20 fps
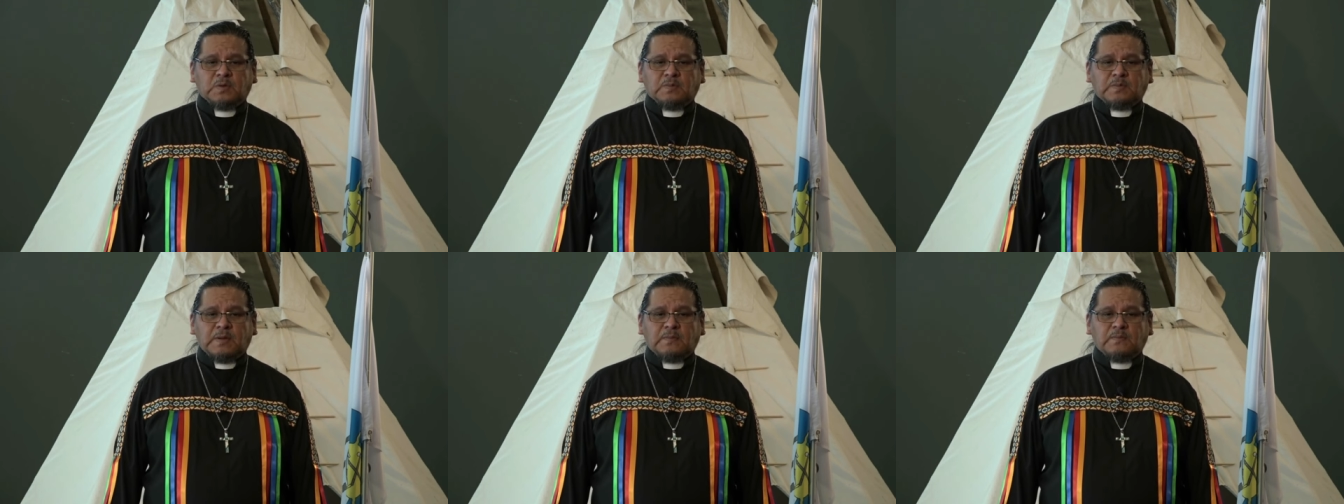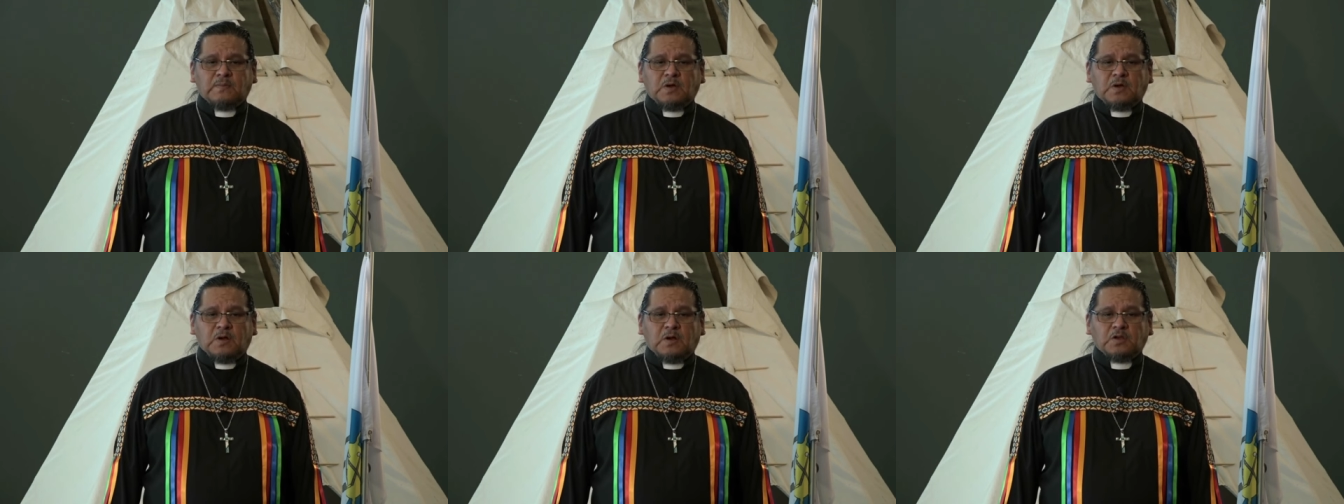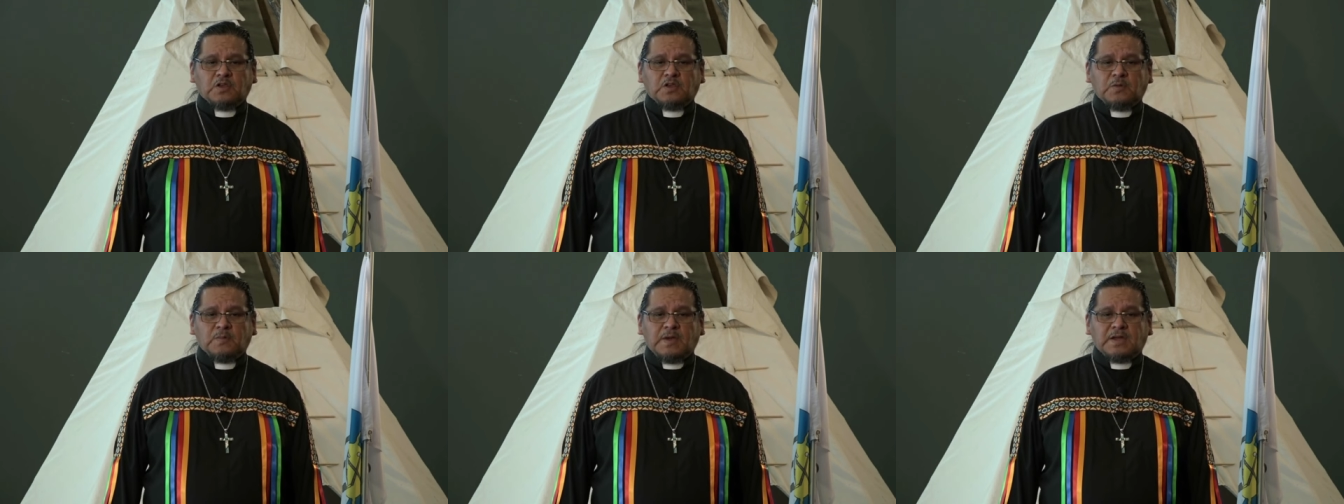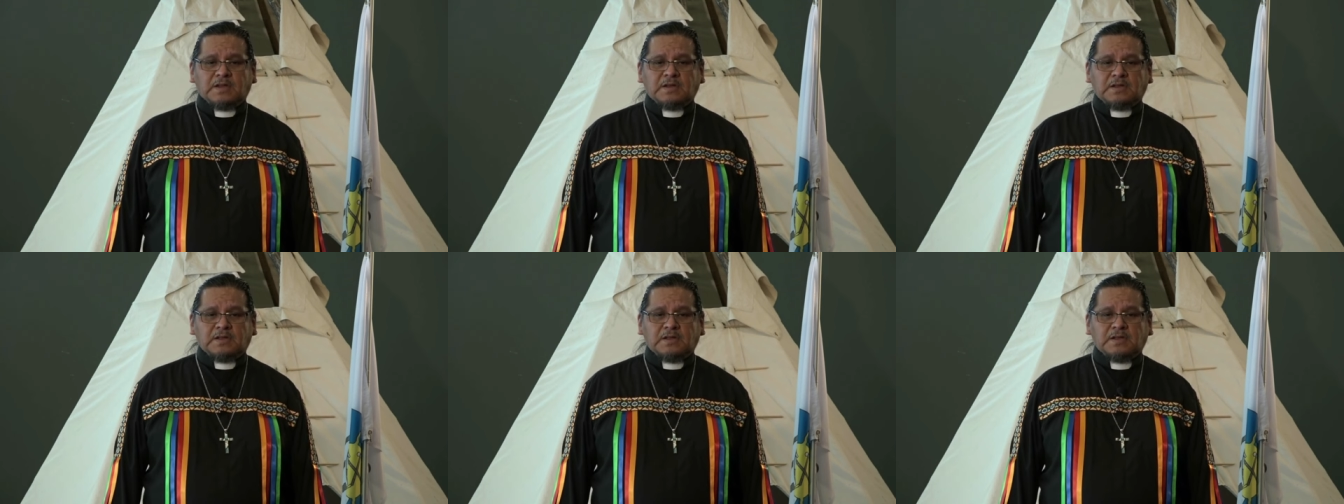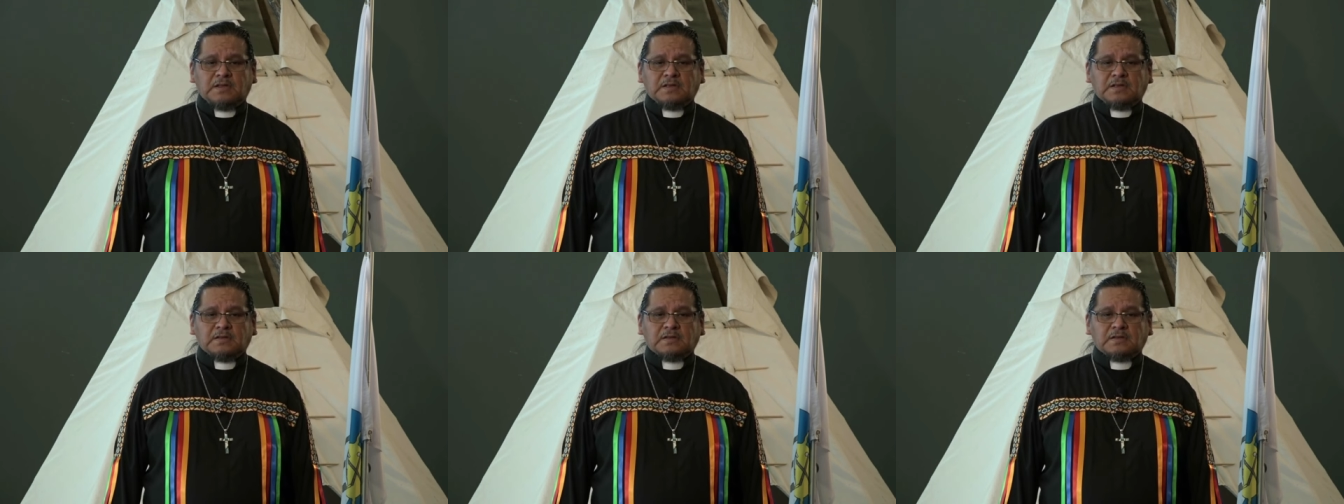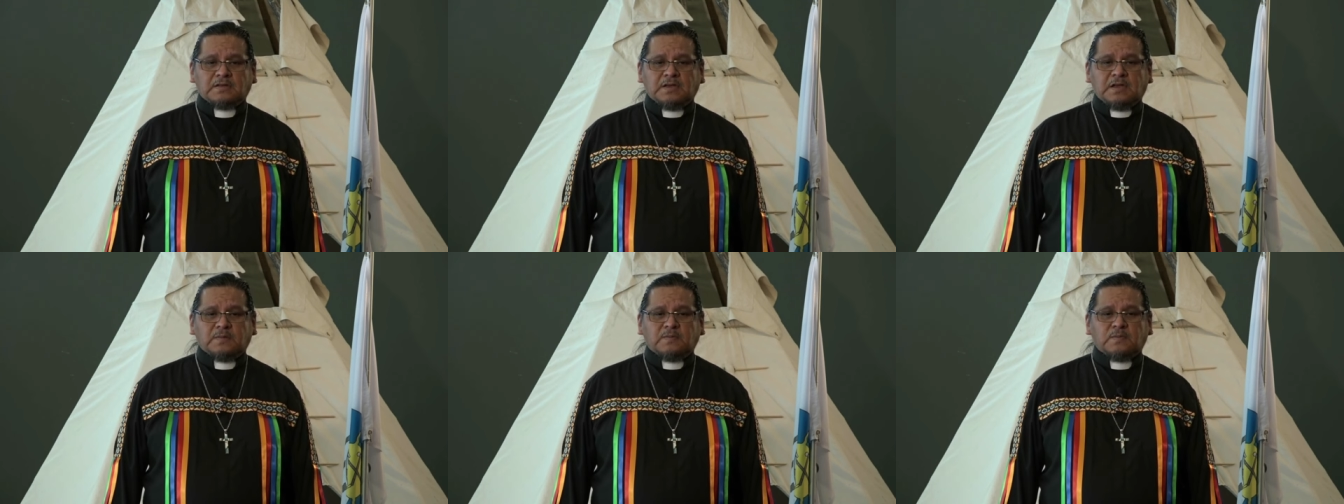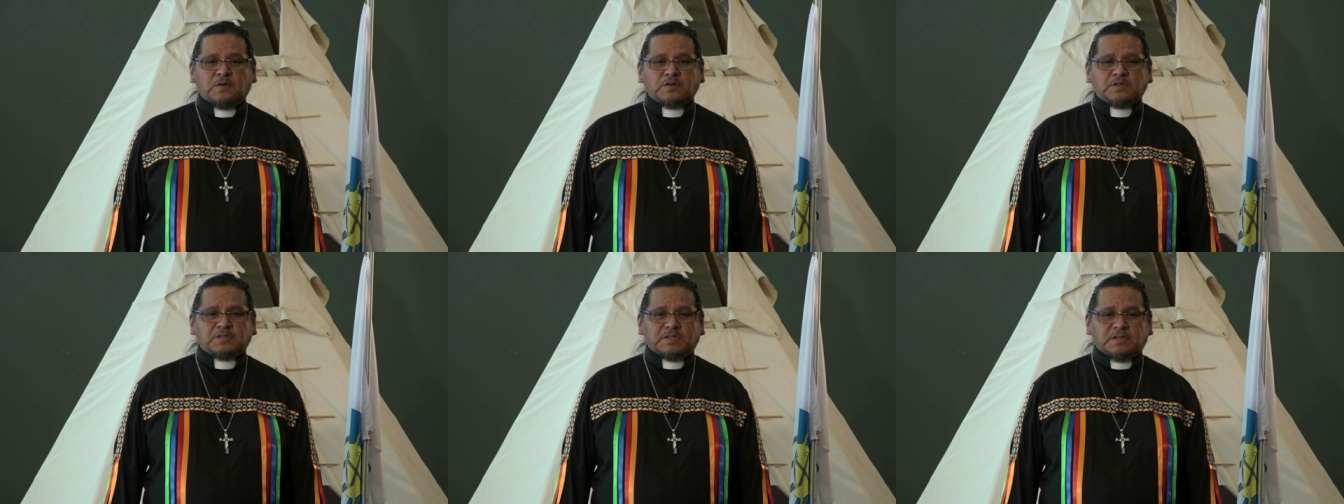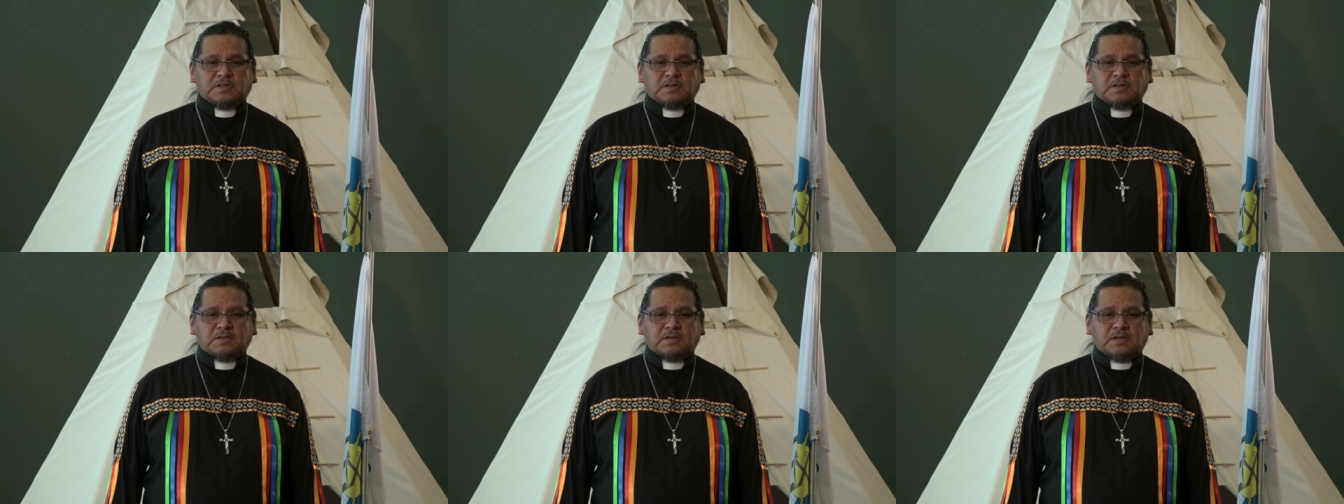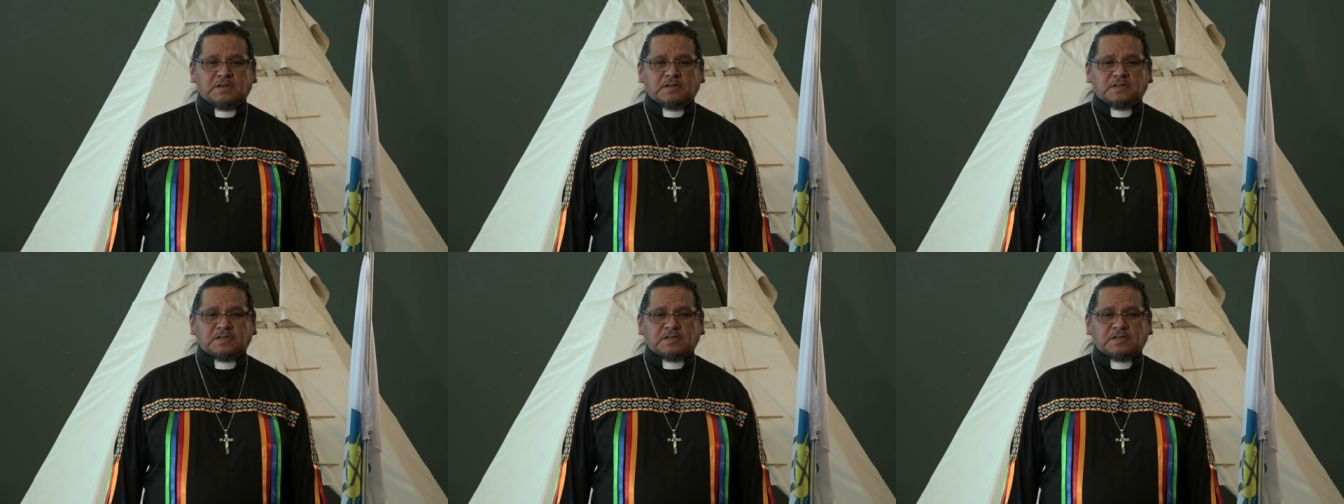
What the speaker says: to remember our humanity and mercy